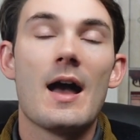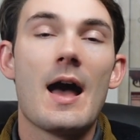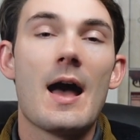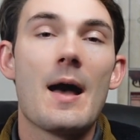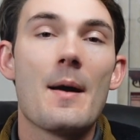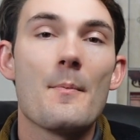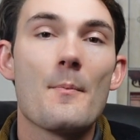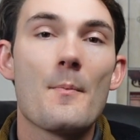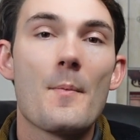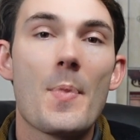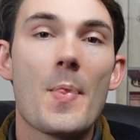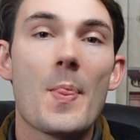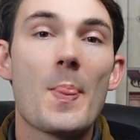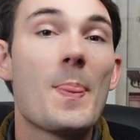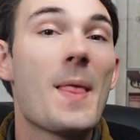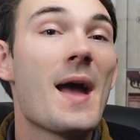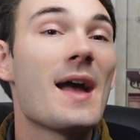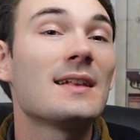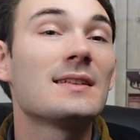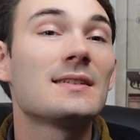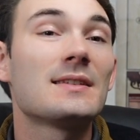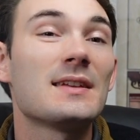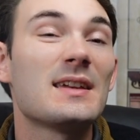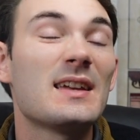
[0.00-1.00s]
Um,
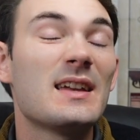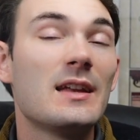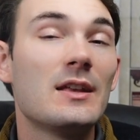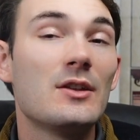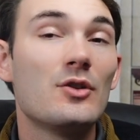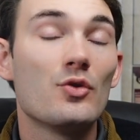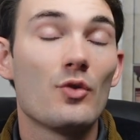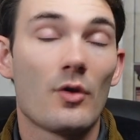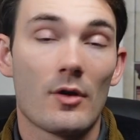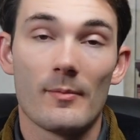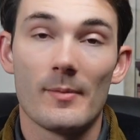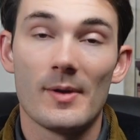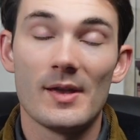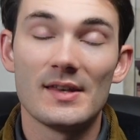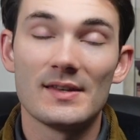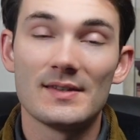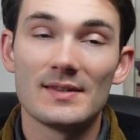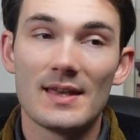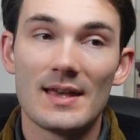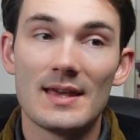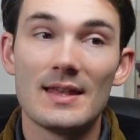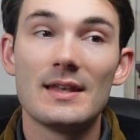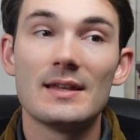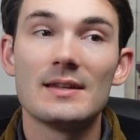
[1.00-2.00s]
that's
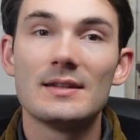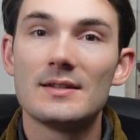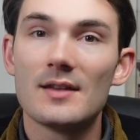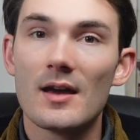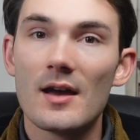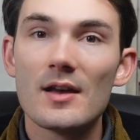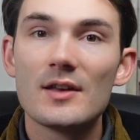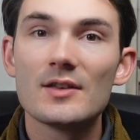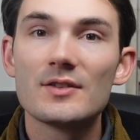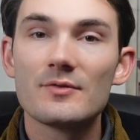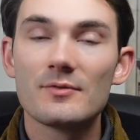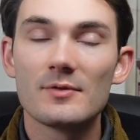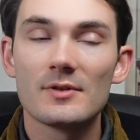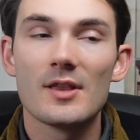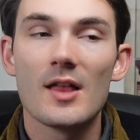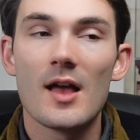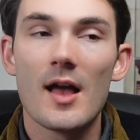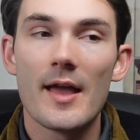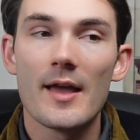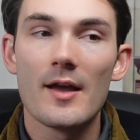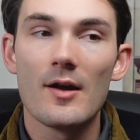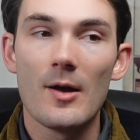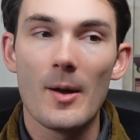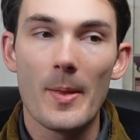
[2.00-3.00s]
enormous, and it does
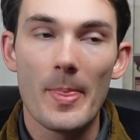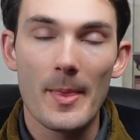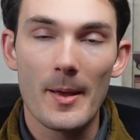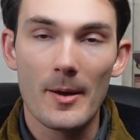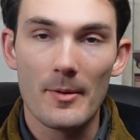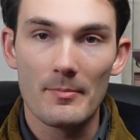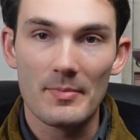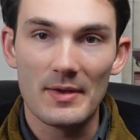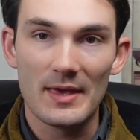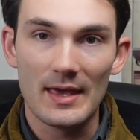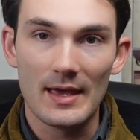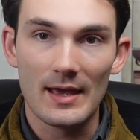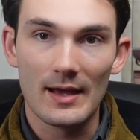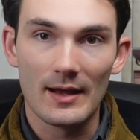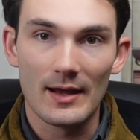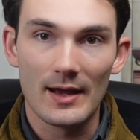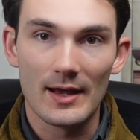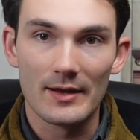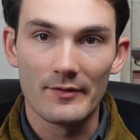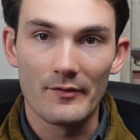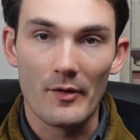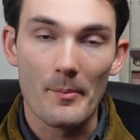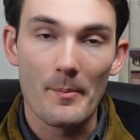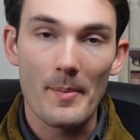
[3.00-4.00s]
rely on there being
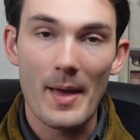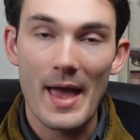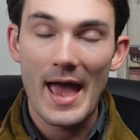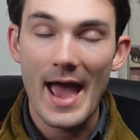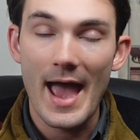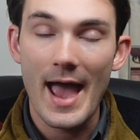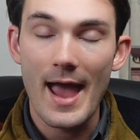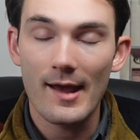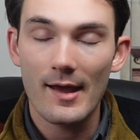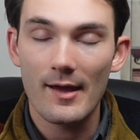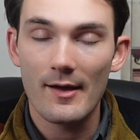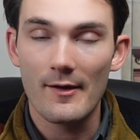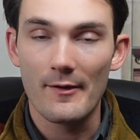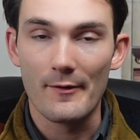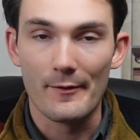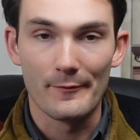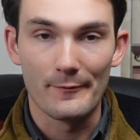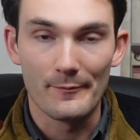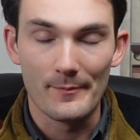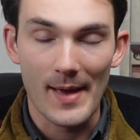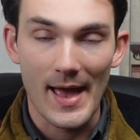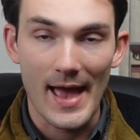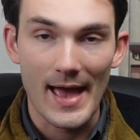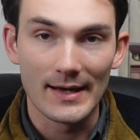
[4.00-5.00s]
kind of pack
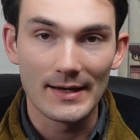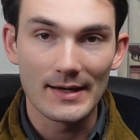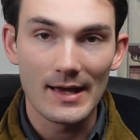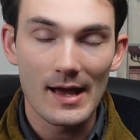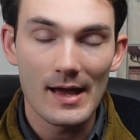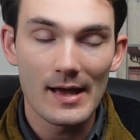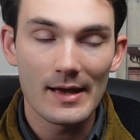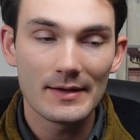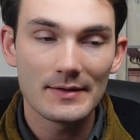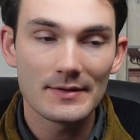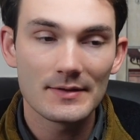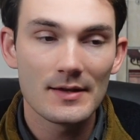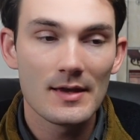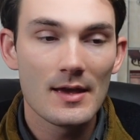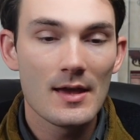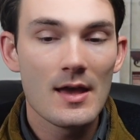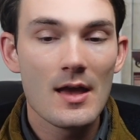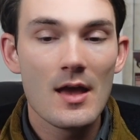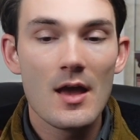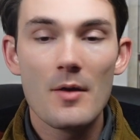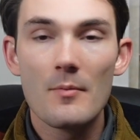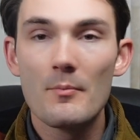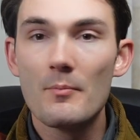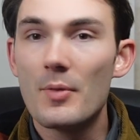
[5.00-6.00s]
of bad guys,
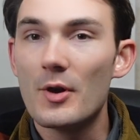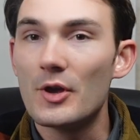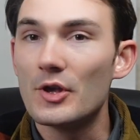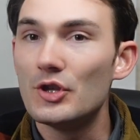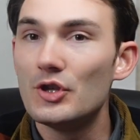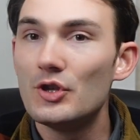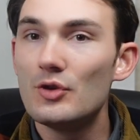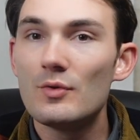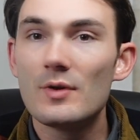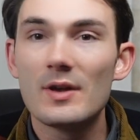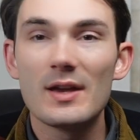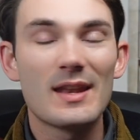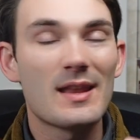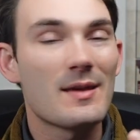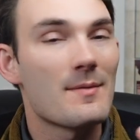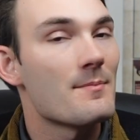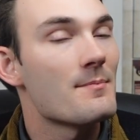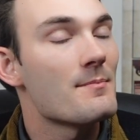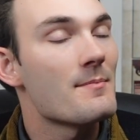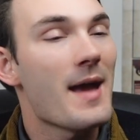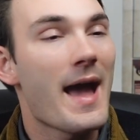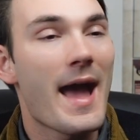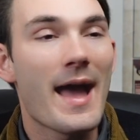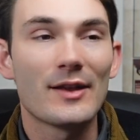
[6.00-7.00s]
but you can
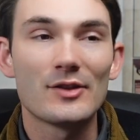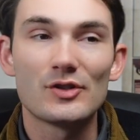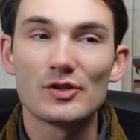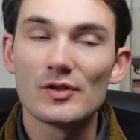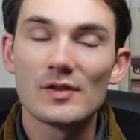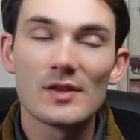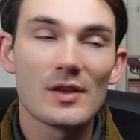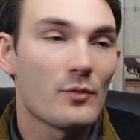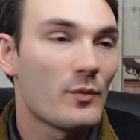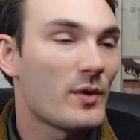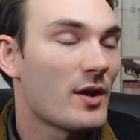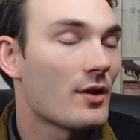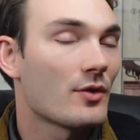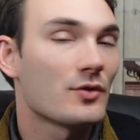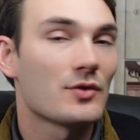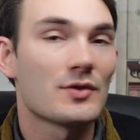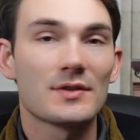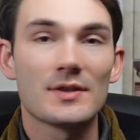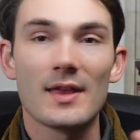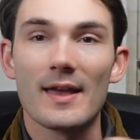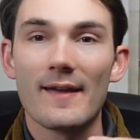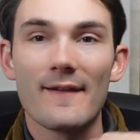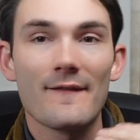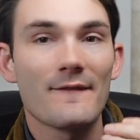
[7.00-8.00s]
imagine that we are
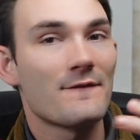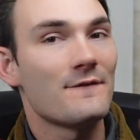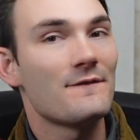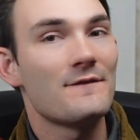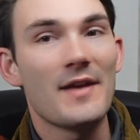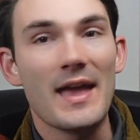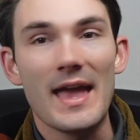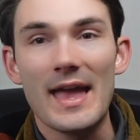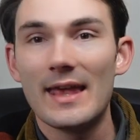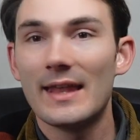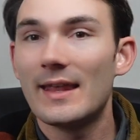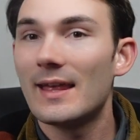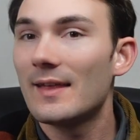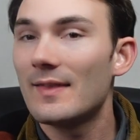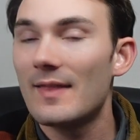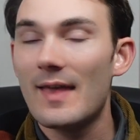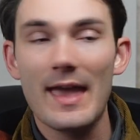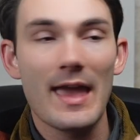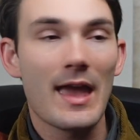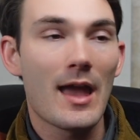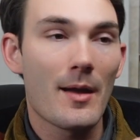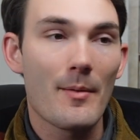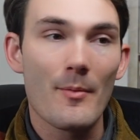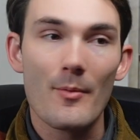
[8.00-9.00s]
just like fanning
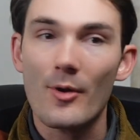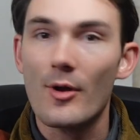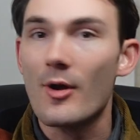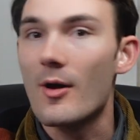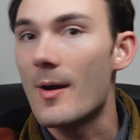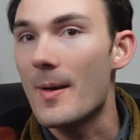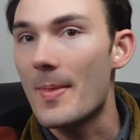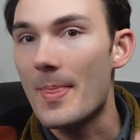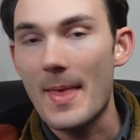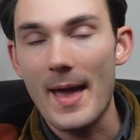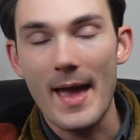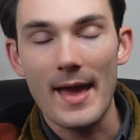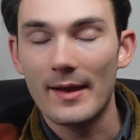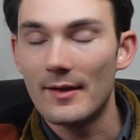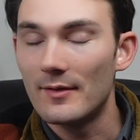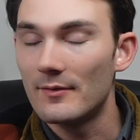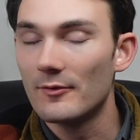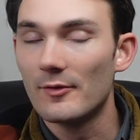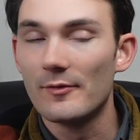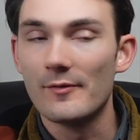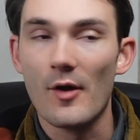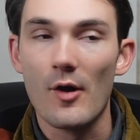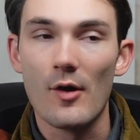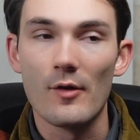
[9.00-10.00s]
the hammer on that
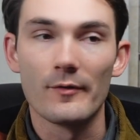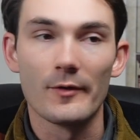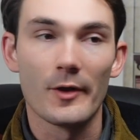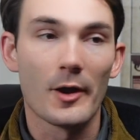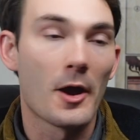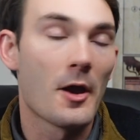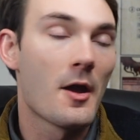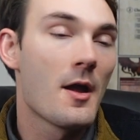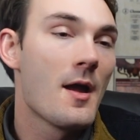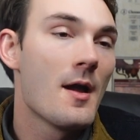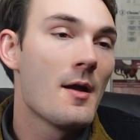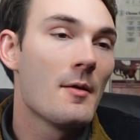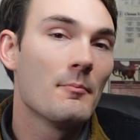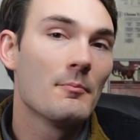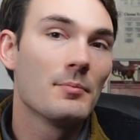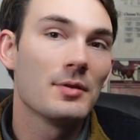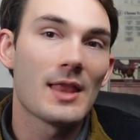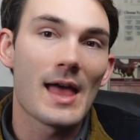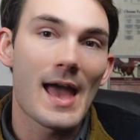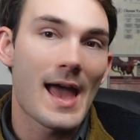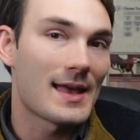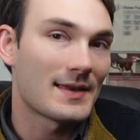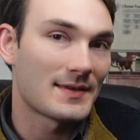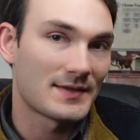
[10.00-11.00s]
revolver
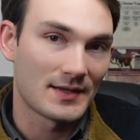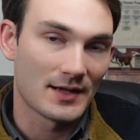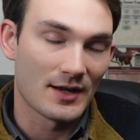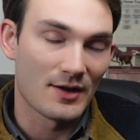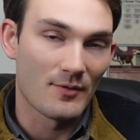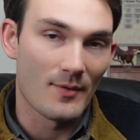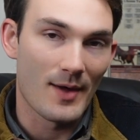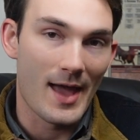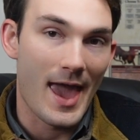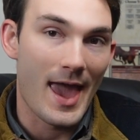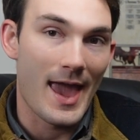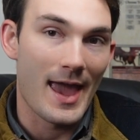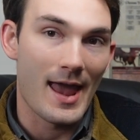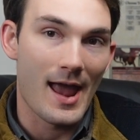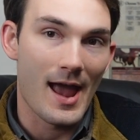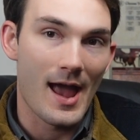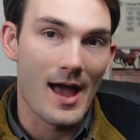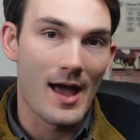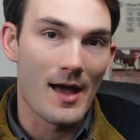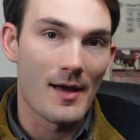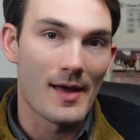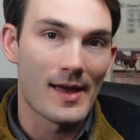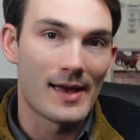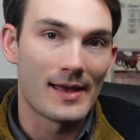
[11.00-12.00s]
blasting away
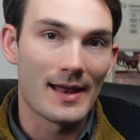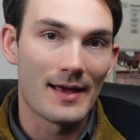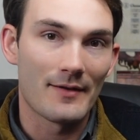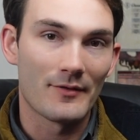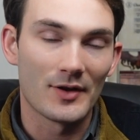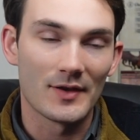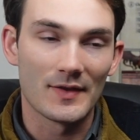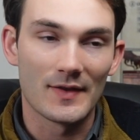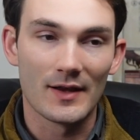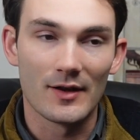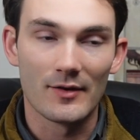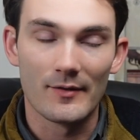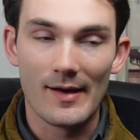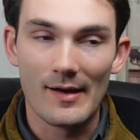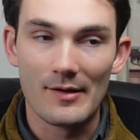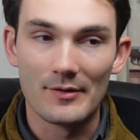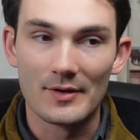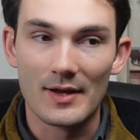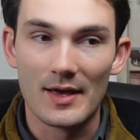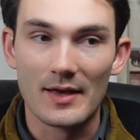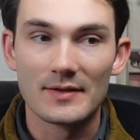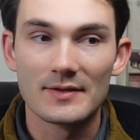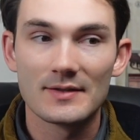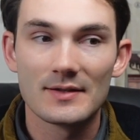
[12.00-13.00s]
uh, at everything
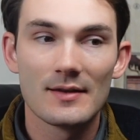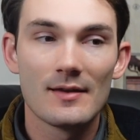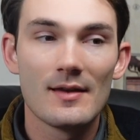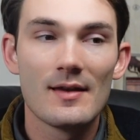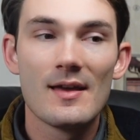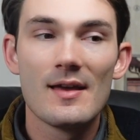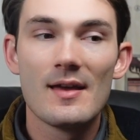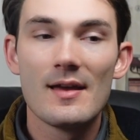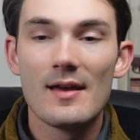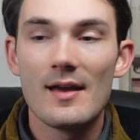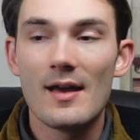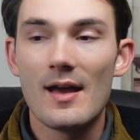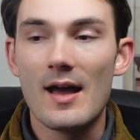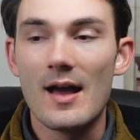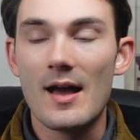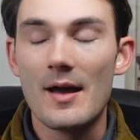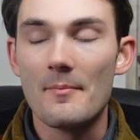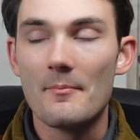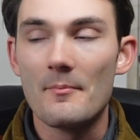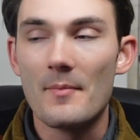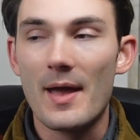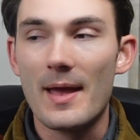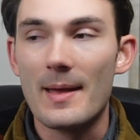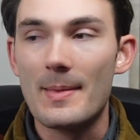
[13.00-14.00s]
around us.
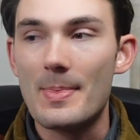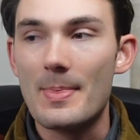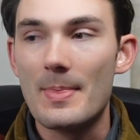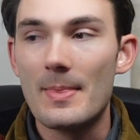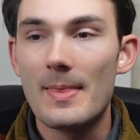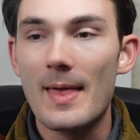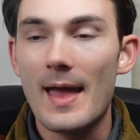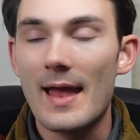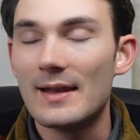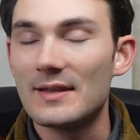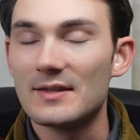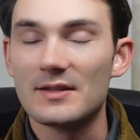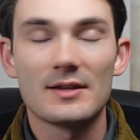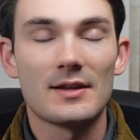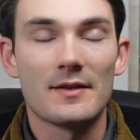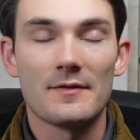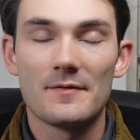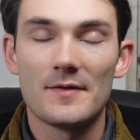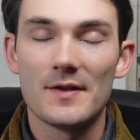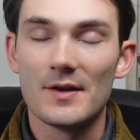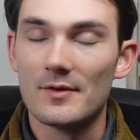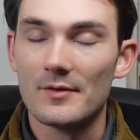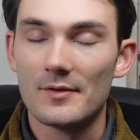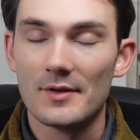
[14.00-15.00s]
Um, and that is
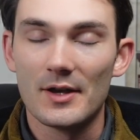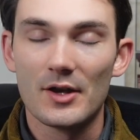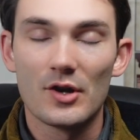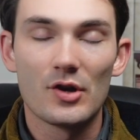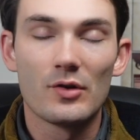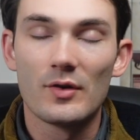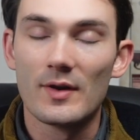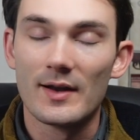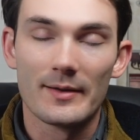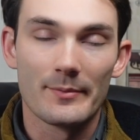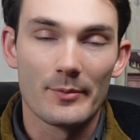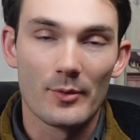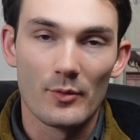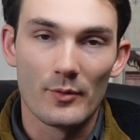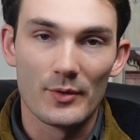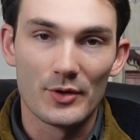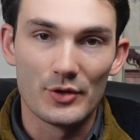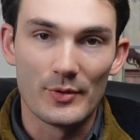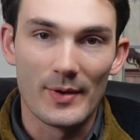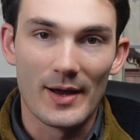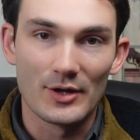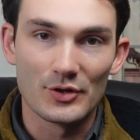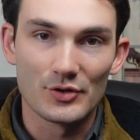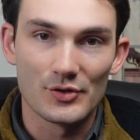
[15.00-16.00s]
going to feel incredible
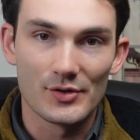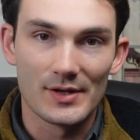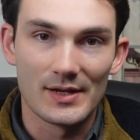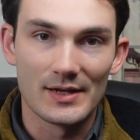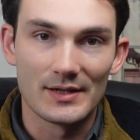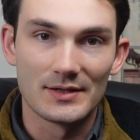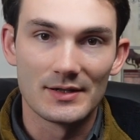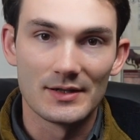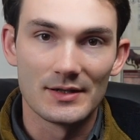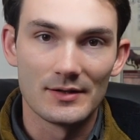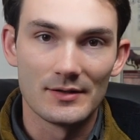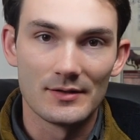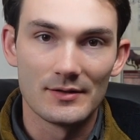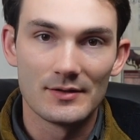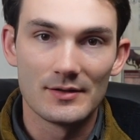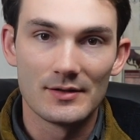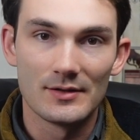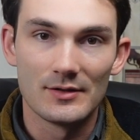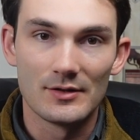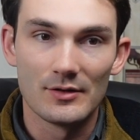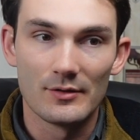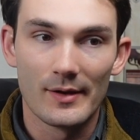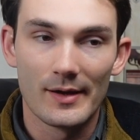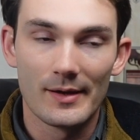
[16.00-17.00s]
when you actually get to,
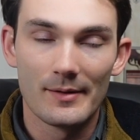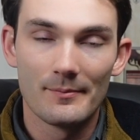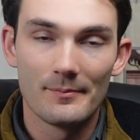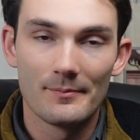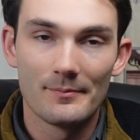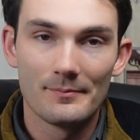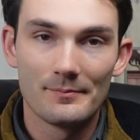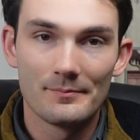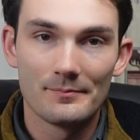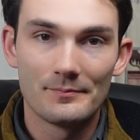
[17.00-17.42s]
to do it.